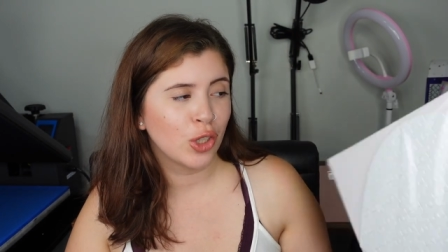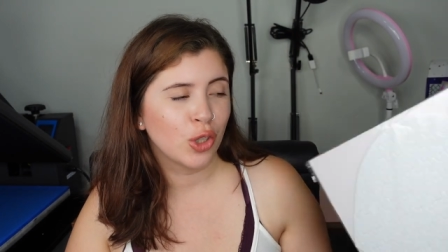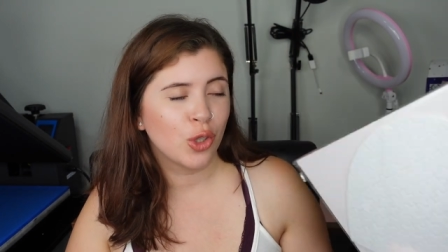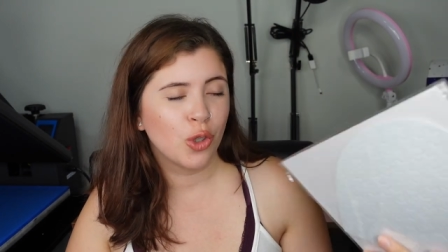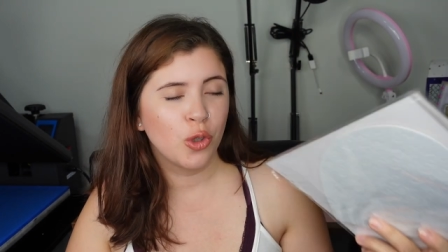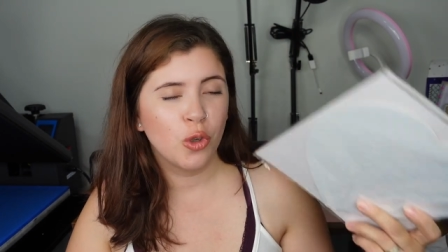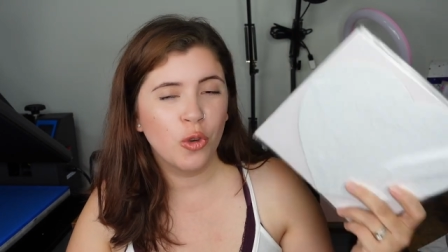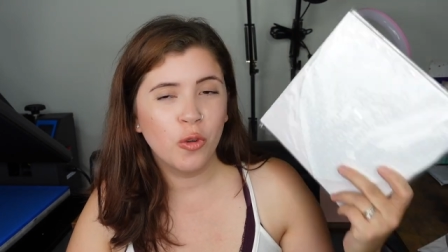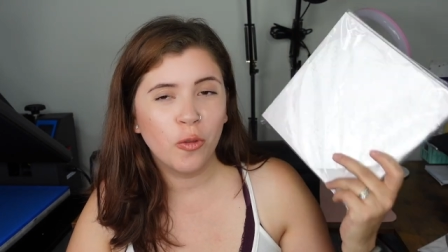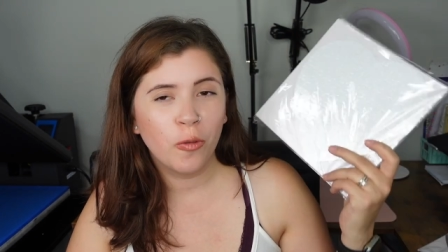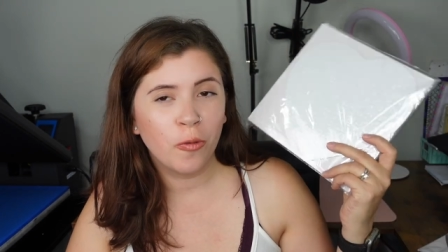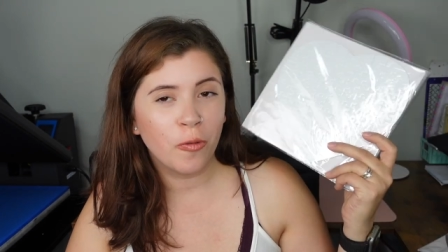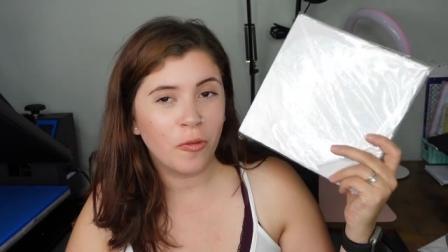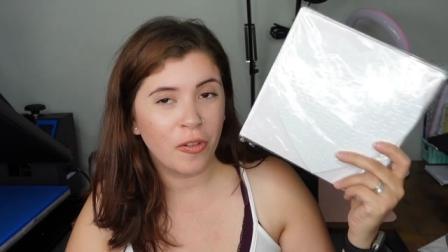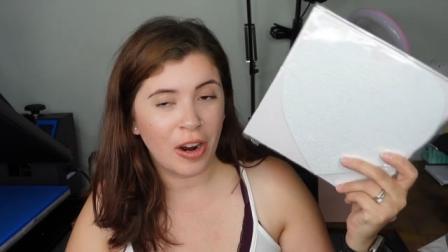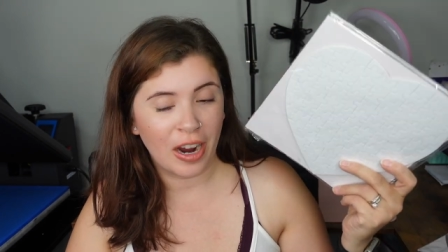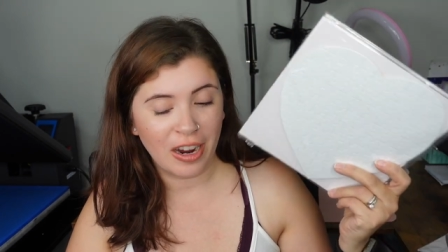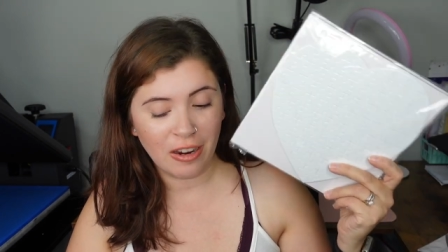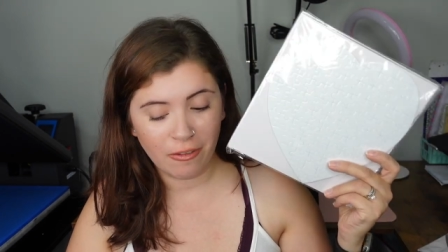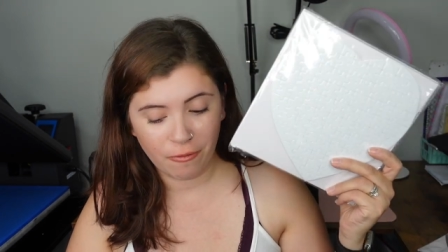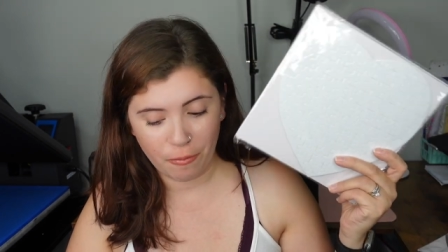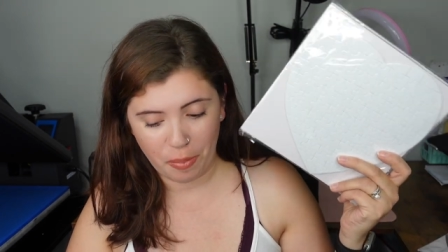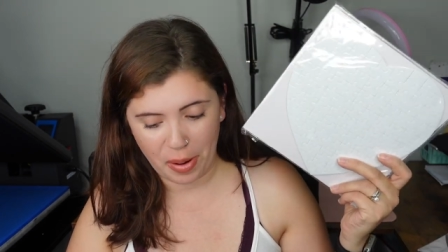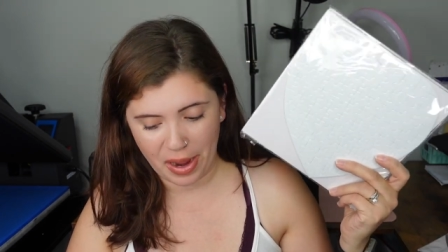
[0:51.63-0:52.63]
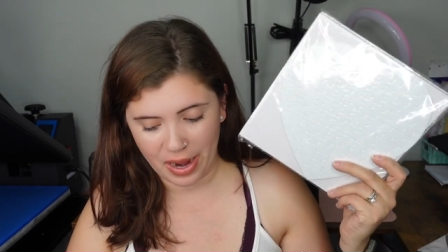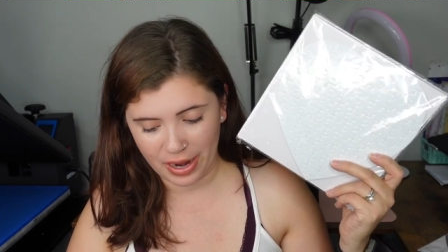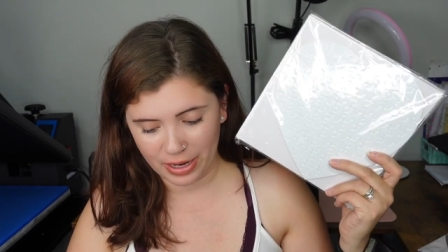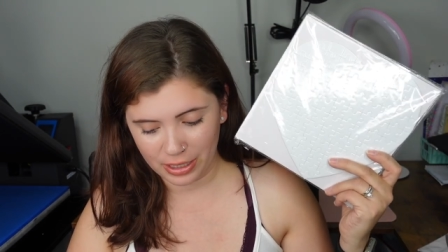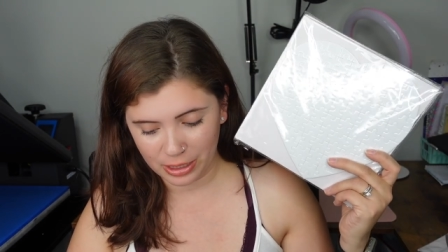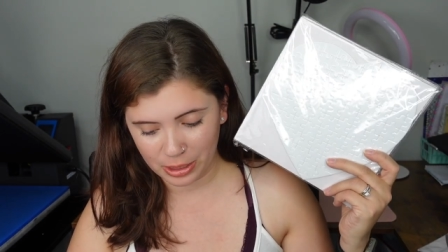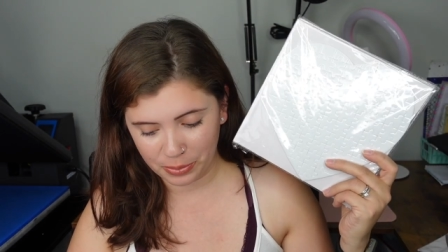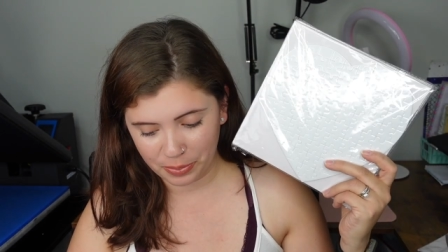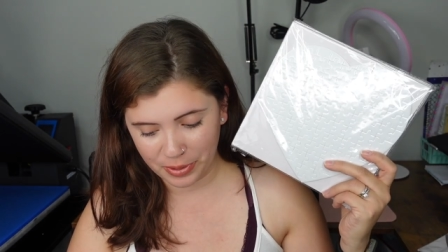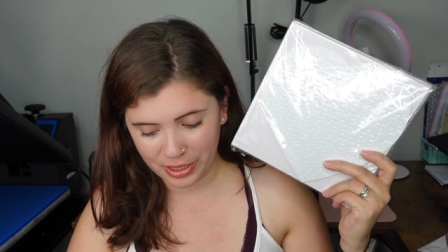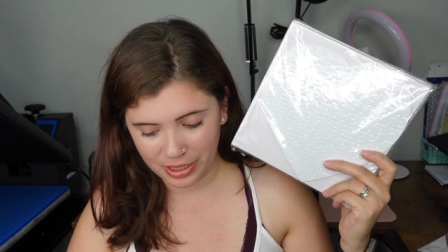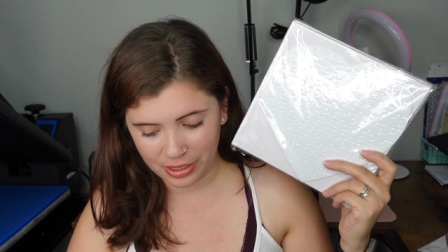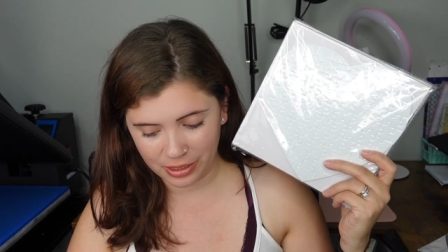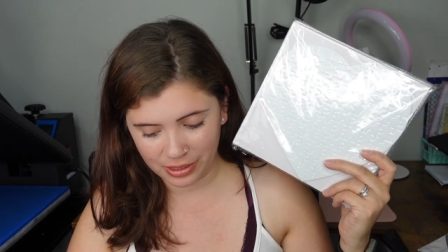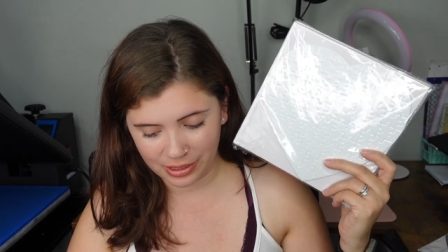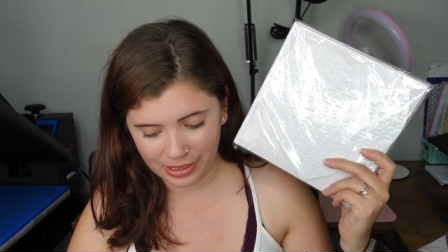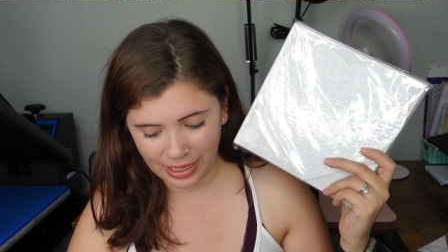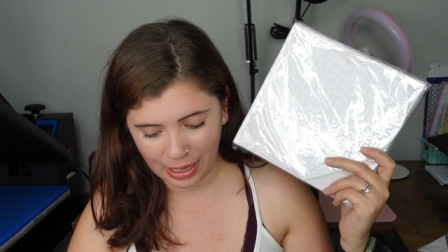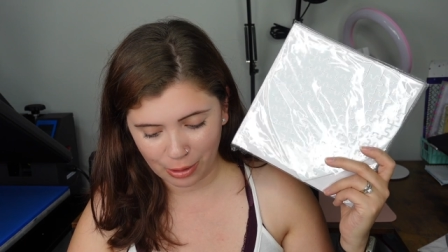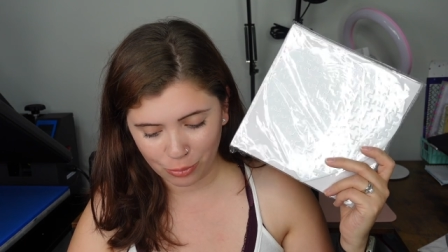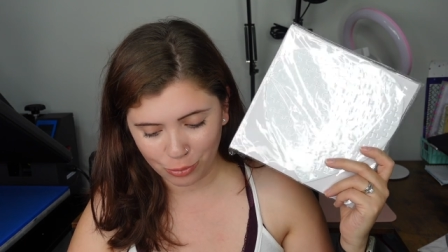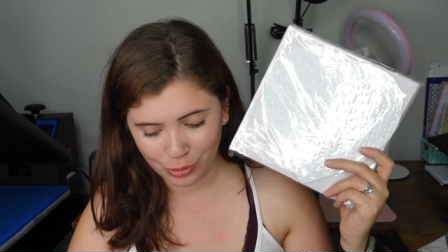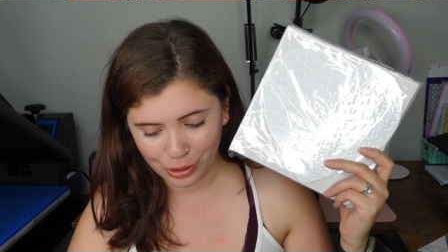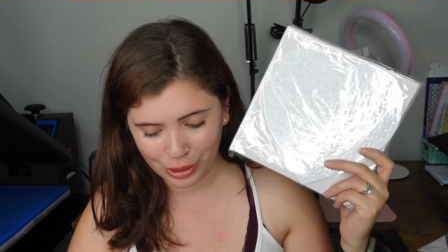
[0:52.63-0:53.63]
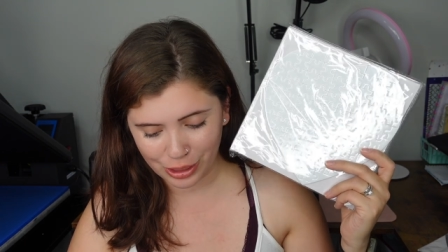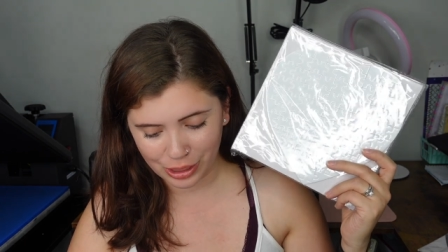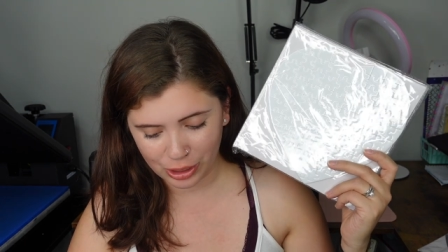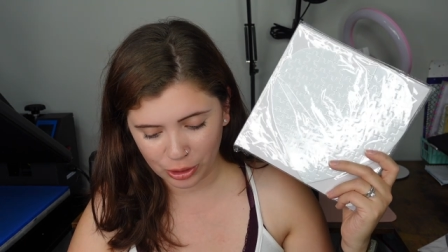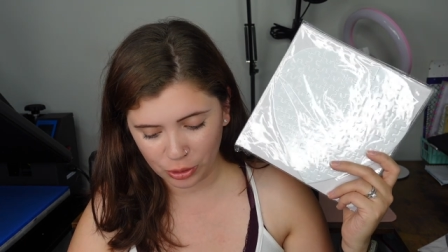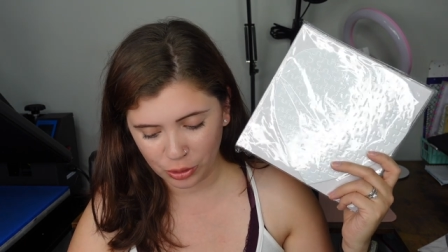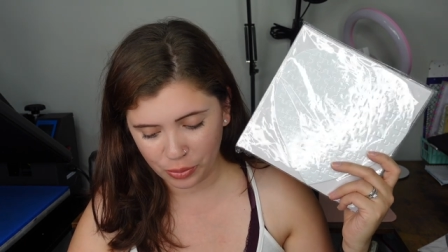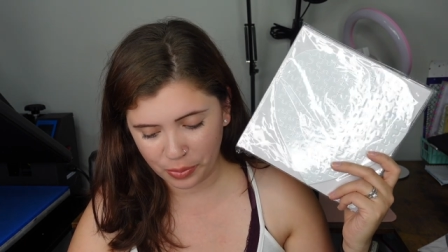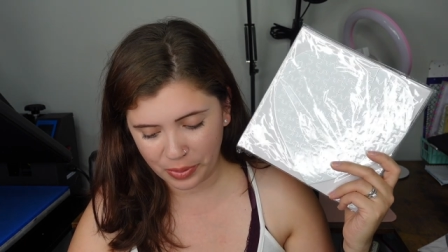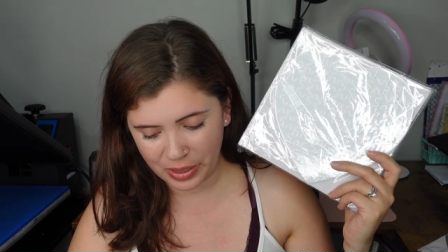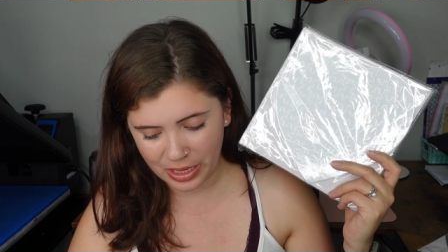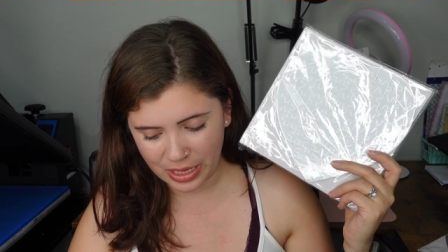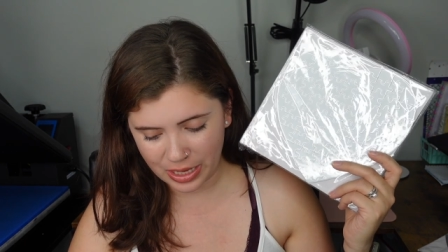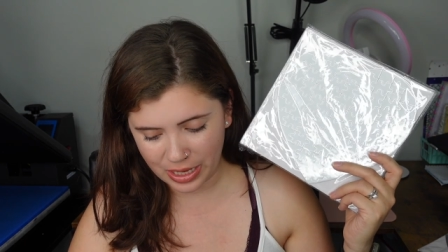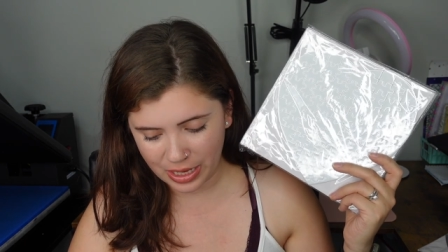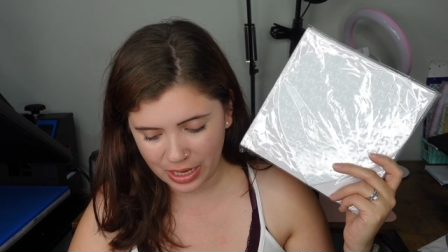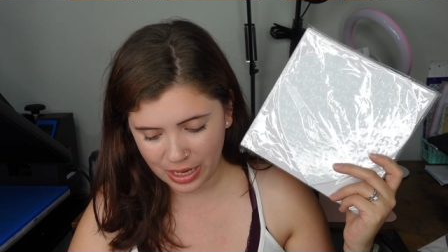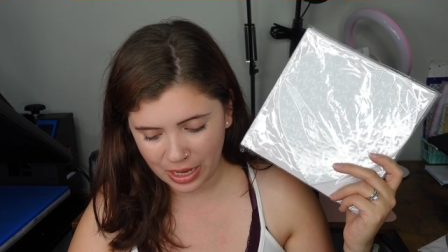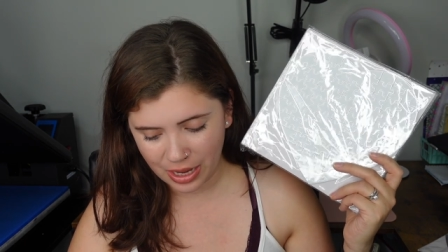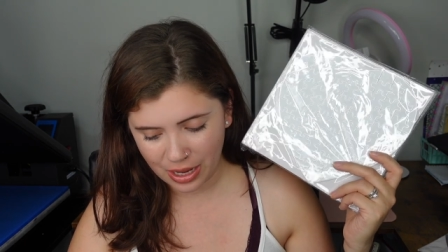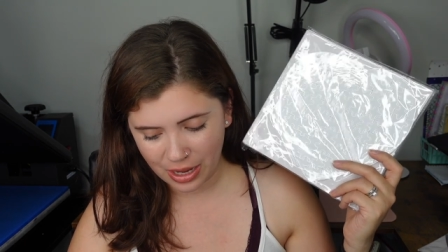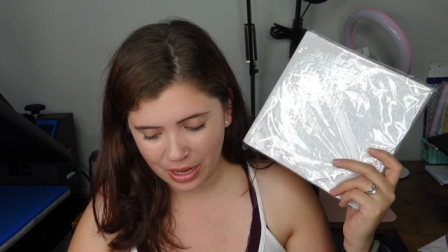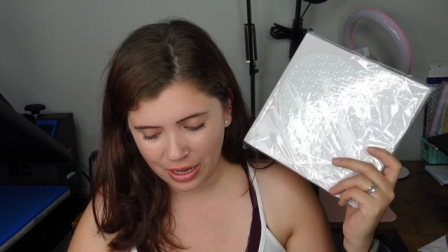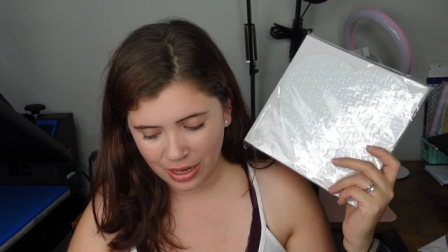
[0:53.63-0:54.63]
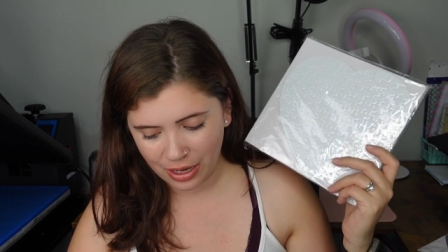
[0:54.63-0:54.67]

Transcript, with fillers: two five packs because that would still be